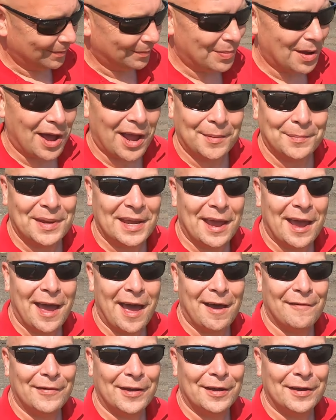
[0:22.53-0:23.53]
Behind me, I
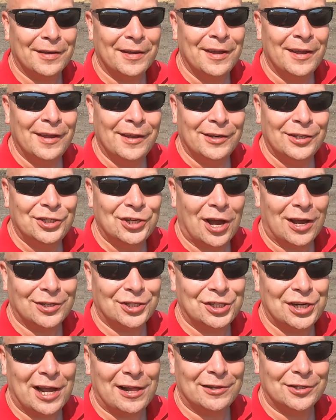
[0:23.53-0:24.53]
have a
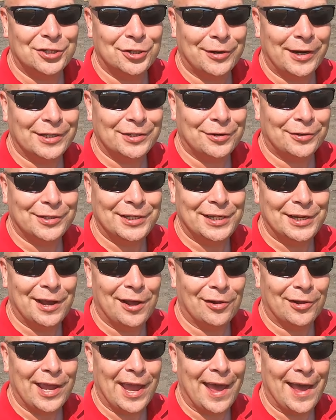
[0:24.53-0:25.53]
Dodge Challenger SRT
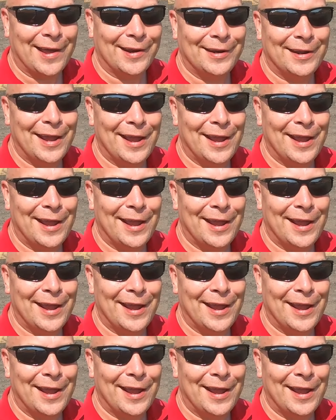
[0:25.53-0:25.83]
Hellcat,